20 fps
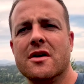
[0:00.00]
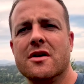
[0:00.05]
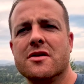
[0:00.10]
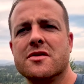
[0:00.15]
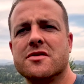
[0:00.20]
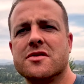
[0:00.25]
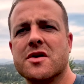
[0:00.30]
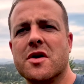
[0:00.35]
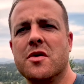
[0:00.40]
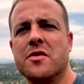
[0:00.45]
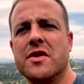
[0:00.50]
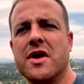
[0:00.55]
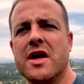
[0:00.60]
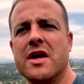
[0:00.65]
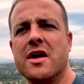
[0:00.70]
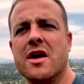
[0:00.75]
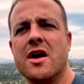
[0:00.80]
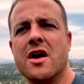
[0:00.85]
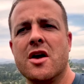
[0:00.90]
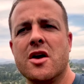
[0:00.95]
so
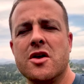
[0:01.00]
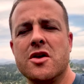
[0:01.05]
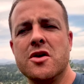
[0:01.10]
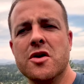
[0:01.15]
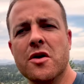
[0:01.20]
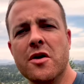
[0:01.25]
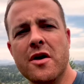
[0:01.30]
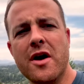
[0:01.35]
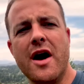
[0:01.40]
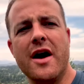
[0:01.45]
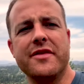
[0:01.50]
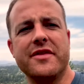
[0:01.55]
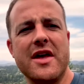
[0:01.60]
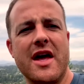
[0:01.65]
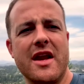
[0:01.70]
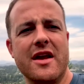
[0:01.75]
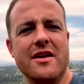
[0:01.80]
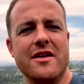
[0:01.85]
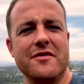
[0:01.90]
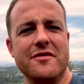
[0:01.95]
that you're not
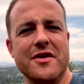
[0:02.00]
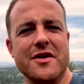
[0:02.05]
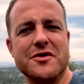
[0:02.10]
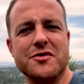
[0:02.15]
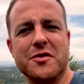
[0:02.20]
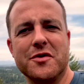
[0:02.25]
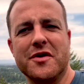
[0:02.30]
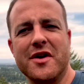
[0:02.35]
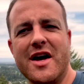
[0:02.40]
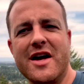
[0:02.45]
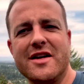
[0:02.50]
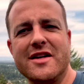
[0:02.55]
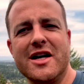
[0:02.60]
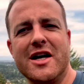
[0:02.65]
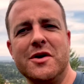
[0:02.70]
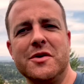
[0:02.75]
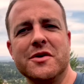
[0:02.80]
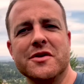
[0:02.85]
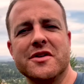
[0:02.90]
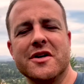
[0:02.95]
that individual that I
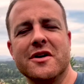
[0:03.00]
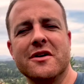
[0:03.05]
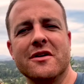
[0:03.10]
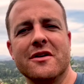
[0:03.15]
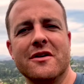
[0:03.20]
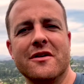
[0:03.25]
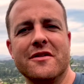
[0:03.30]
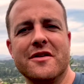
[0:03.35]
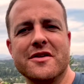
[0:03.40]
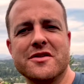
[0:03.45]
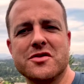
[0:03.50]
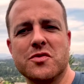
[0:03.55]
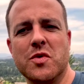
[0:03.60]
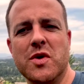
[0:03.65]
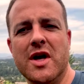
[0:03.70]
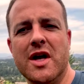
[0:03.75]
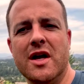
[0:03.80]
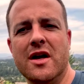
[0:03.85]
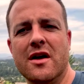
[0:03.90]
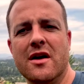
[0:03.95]
dealt with earlier this
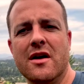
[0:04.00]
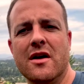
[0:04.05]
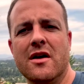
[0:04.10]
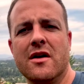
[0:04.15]
week